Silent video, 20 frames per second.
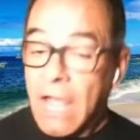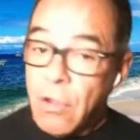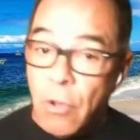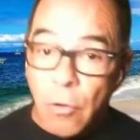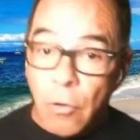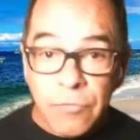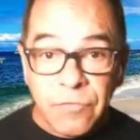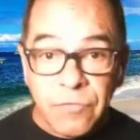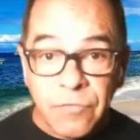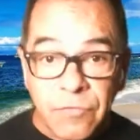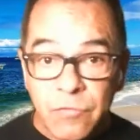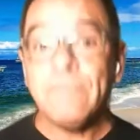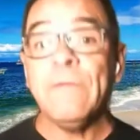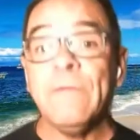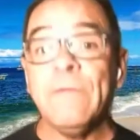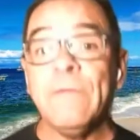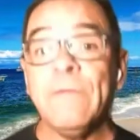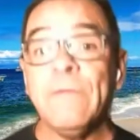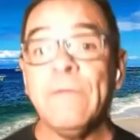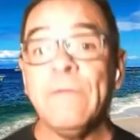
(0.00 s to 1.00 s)
and go
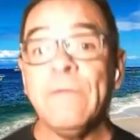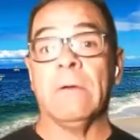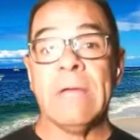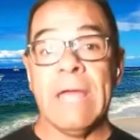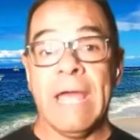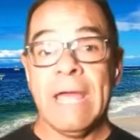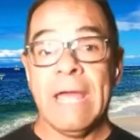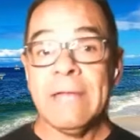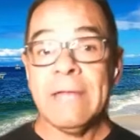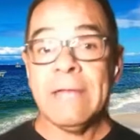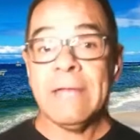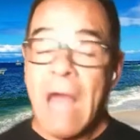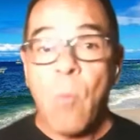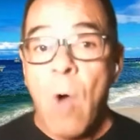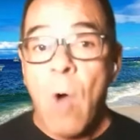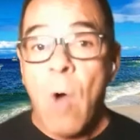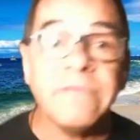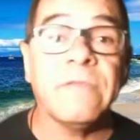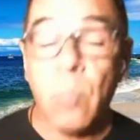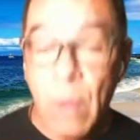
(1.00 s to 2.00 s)
surfing with me, okay? Not
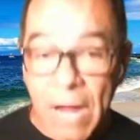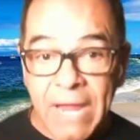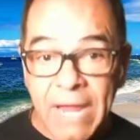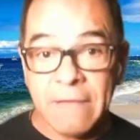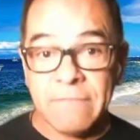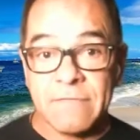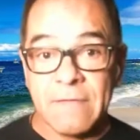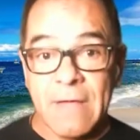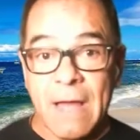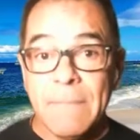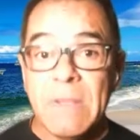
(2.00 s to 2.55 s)
watch the waves.